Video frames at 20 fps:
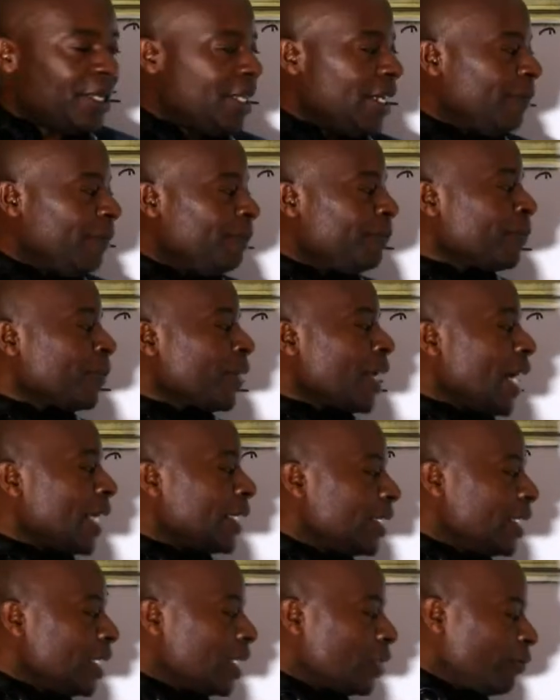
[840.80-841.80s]
here, as
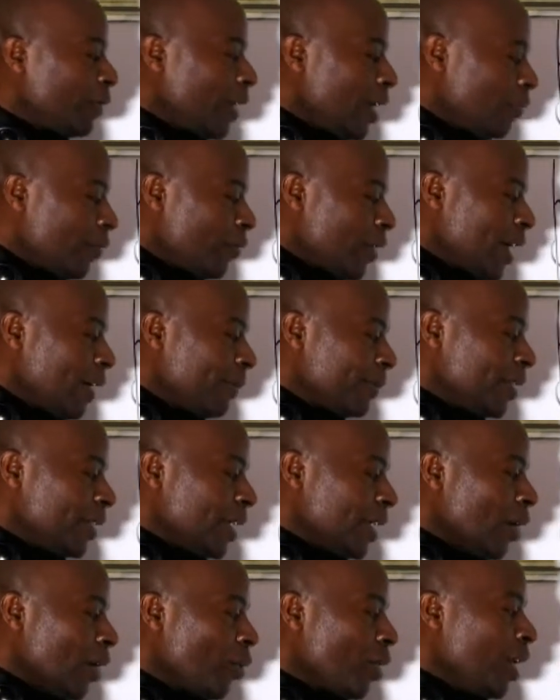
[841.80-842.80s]
this 5 comes
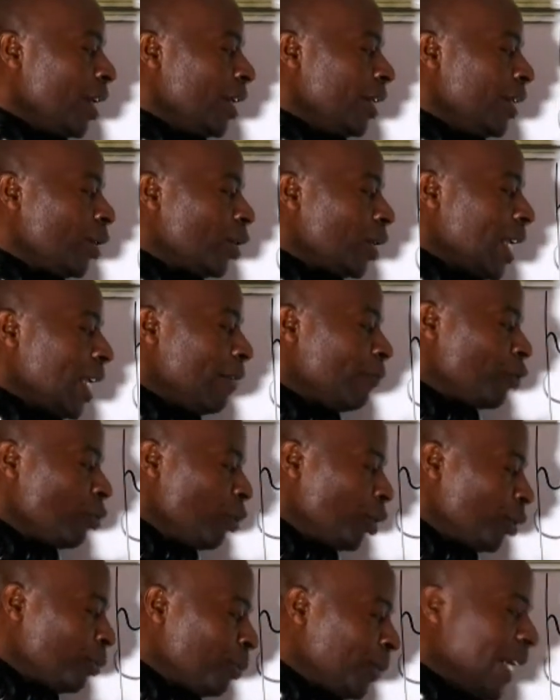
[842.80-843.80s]
down, it will have to
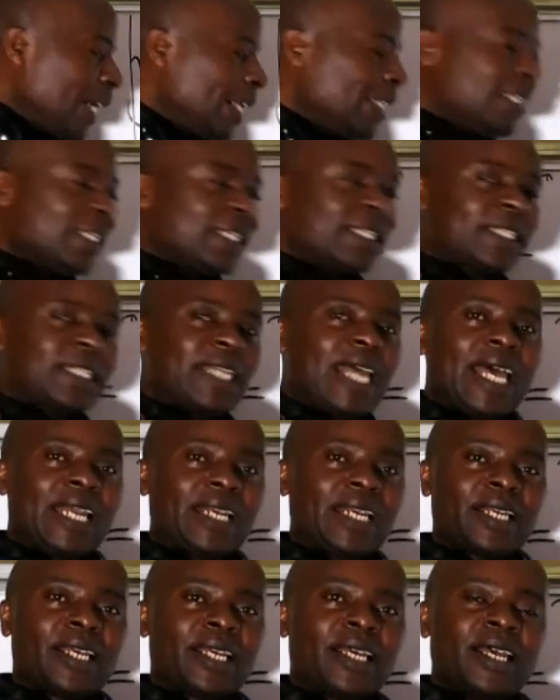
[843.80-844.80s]
multiply this
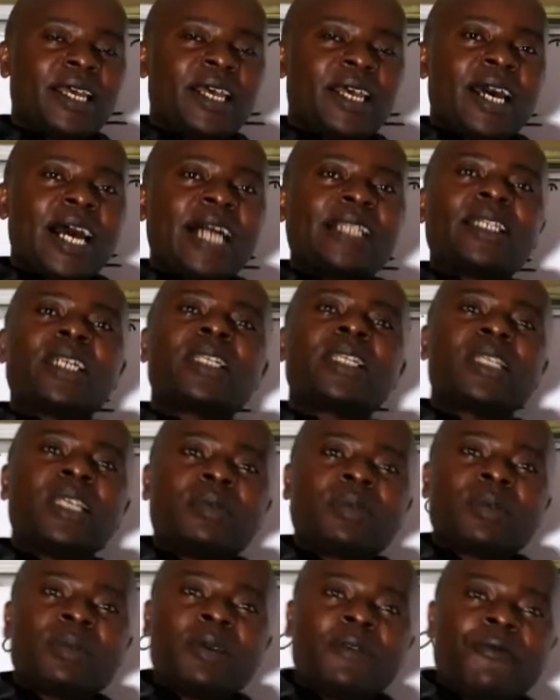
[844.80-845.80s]
10. And then it gives me